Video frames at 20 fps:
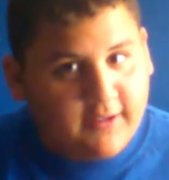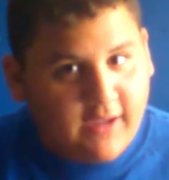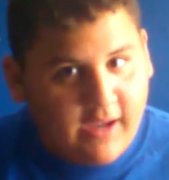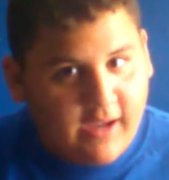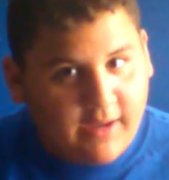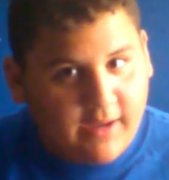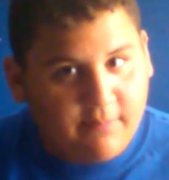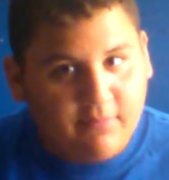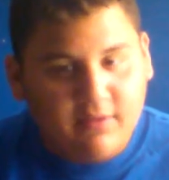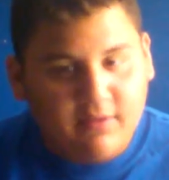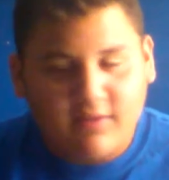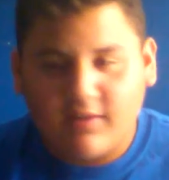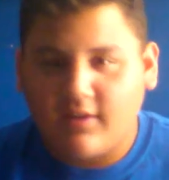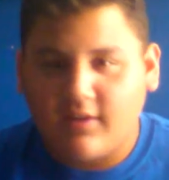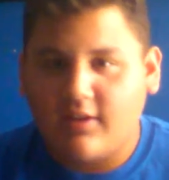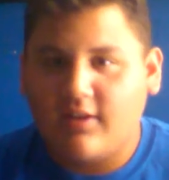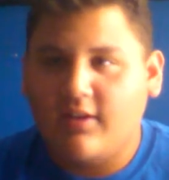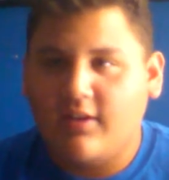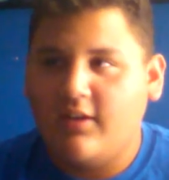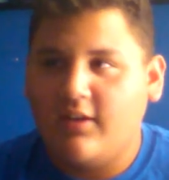game.
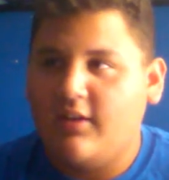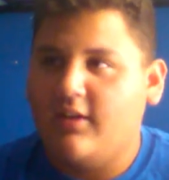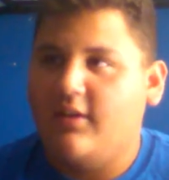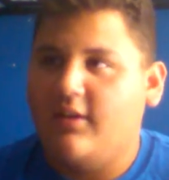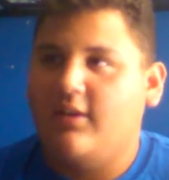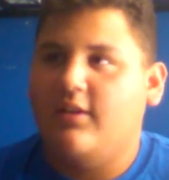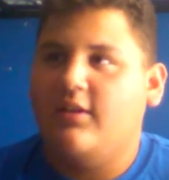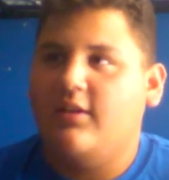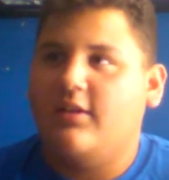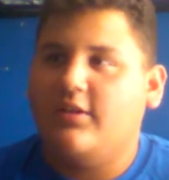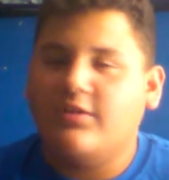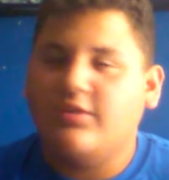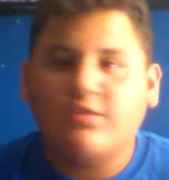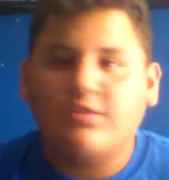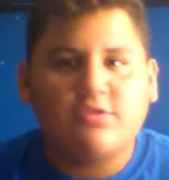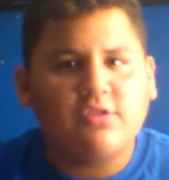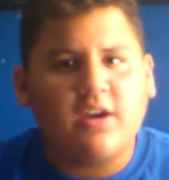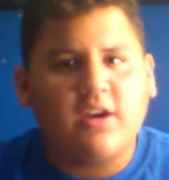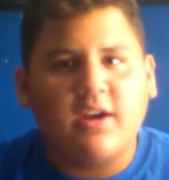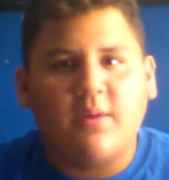You should
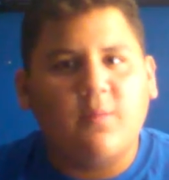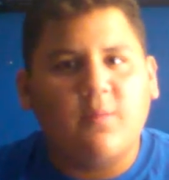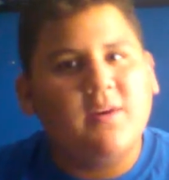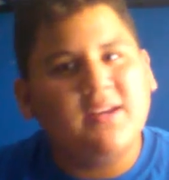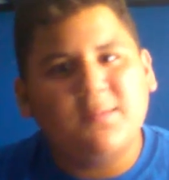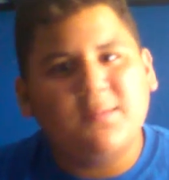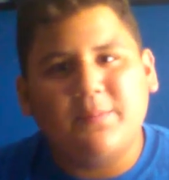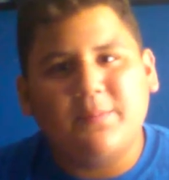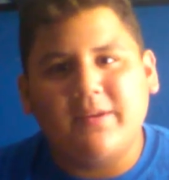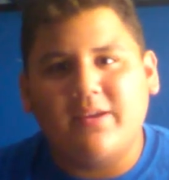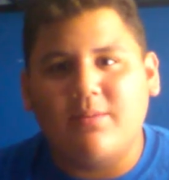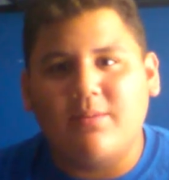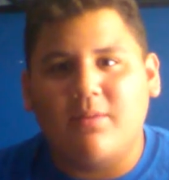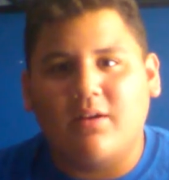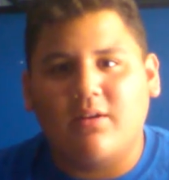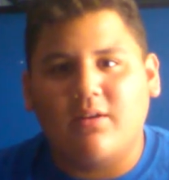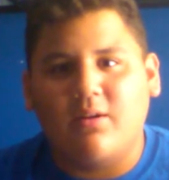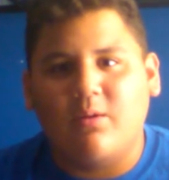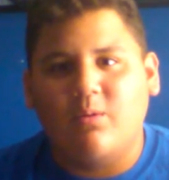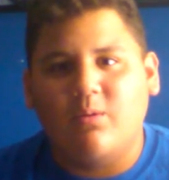try it. What is
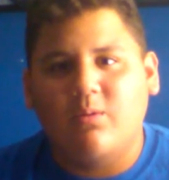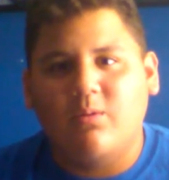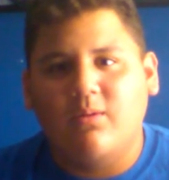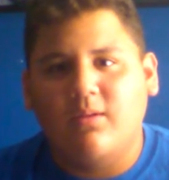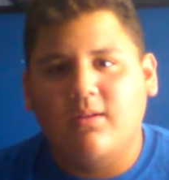Pokemon Go?